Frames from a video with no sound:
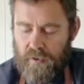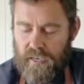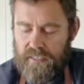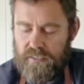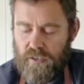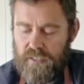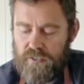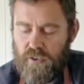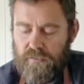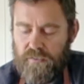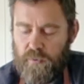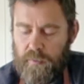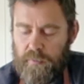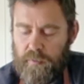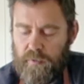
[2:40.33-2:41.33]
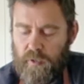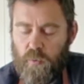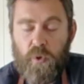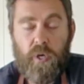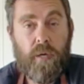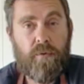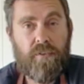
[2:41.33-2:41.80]
It's often when people are
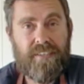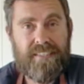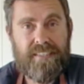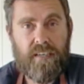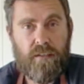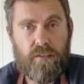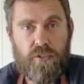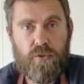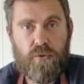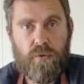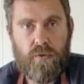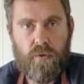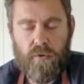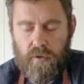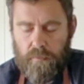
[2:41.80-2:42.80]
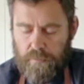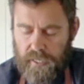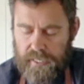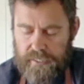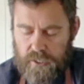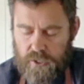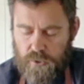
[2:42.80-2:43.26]
working with a dull tool or a
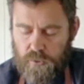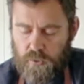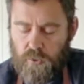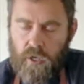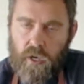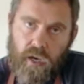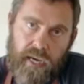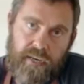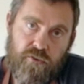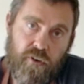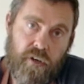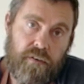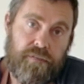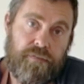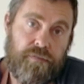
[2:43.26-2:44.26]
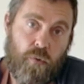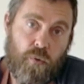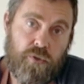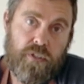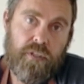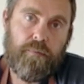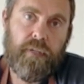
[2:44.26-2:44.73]
blunt tool and trying to
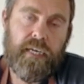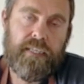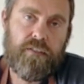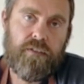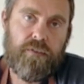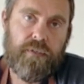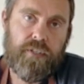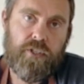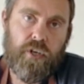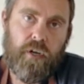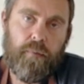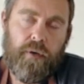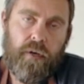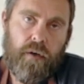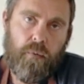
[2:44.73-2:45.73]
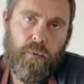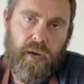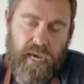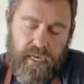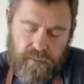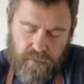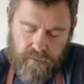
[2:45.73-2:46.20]
force the blade to do a job where
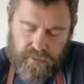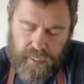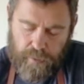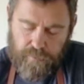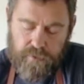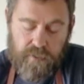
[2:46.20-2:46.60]
accidents happen.